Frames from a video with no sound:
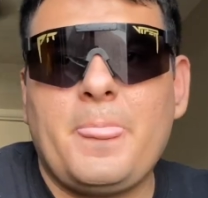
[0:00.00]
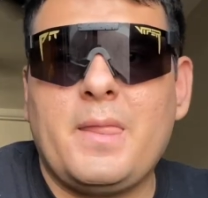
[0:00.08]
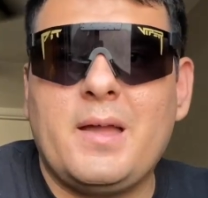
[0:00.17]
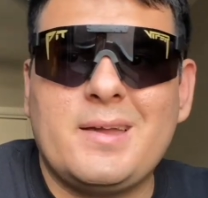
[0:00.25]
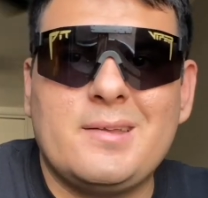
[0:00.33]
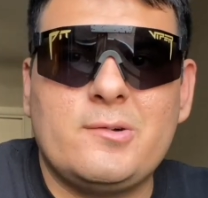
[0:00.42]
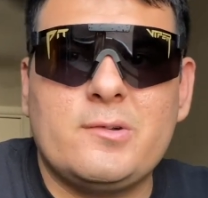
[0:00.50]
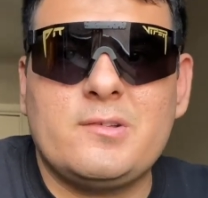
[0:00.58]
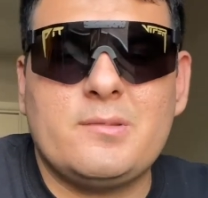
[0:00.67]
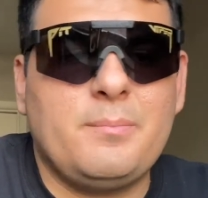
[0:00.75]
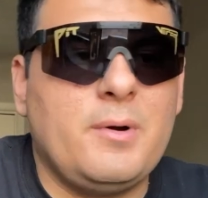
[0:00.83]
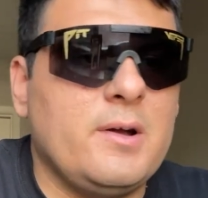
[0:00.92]
I got to order
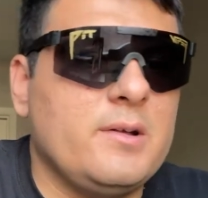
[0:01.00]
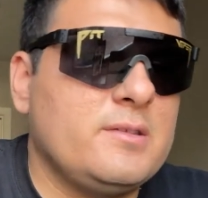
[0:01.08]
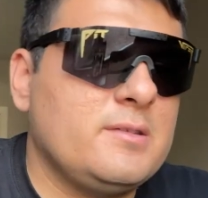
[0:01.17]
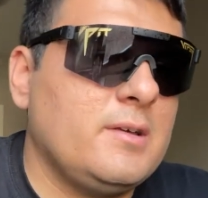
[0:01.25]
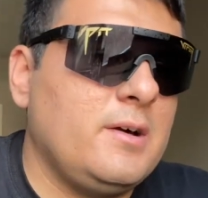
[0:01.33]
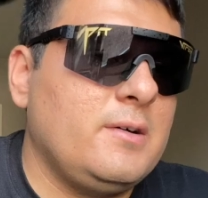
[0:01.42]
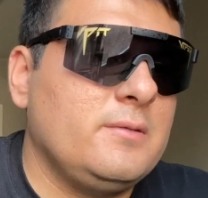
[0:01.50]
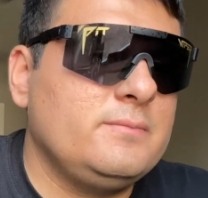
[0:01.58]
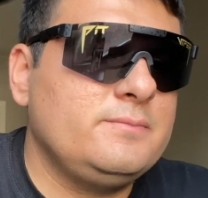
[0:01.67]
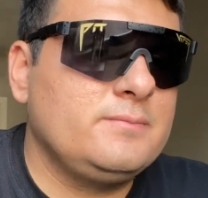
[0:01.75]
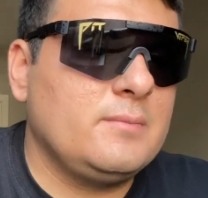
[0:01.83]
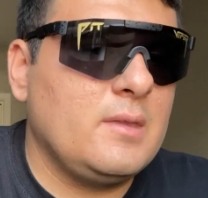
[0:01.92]
some parts. So
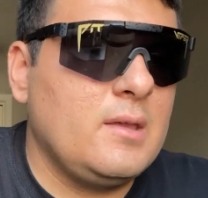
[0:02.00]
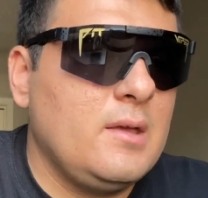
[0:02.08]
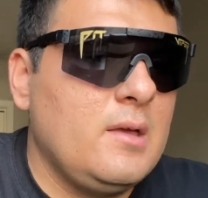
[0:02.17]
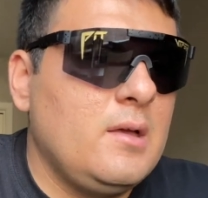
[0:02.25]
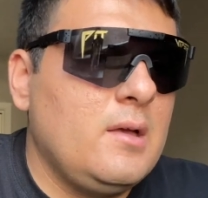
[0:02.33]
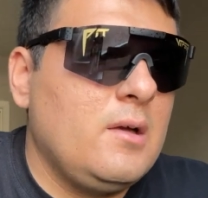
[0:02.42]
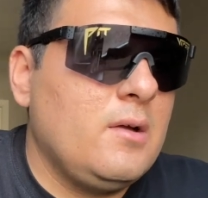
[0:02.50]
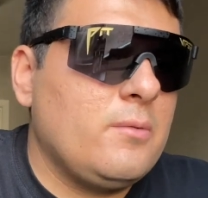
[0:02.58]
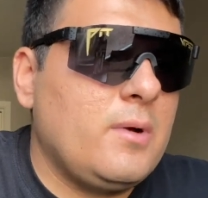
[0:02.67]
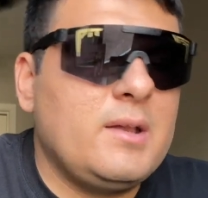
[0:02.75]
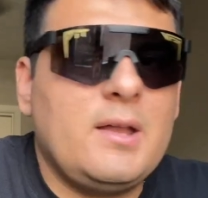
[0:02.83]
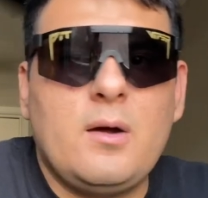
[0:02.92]

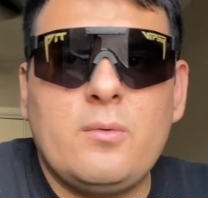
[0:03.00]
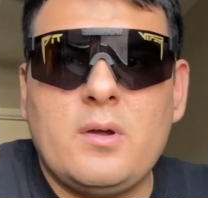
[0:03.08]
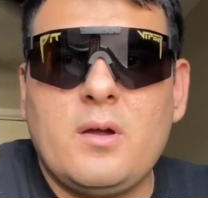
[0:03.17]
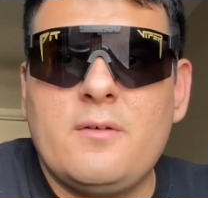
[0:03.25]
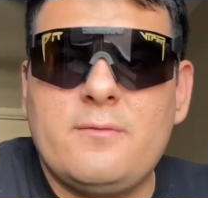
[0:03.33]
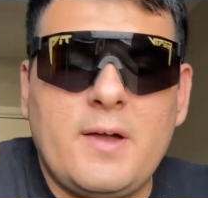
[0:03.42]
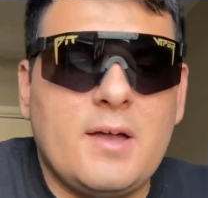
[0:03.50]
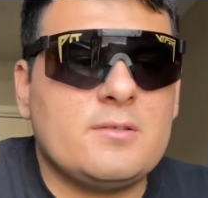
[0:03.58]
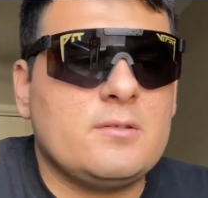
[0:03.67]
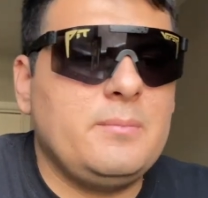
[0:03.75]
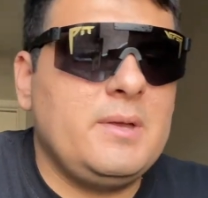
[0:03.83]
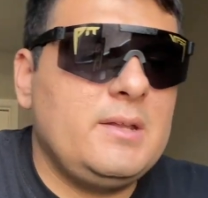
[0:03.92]
right now we're on Faster
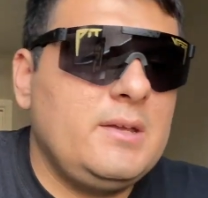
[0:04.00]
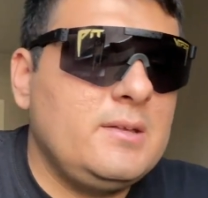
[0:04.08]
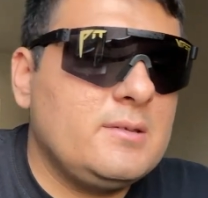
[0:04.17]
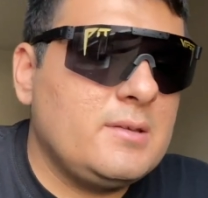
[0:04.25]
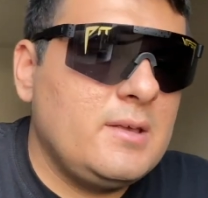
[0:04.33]
Minis,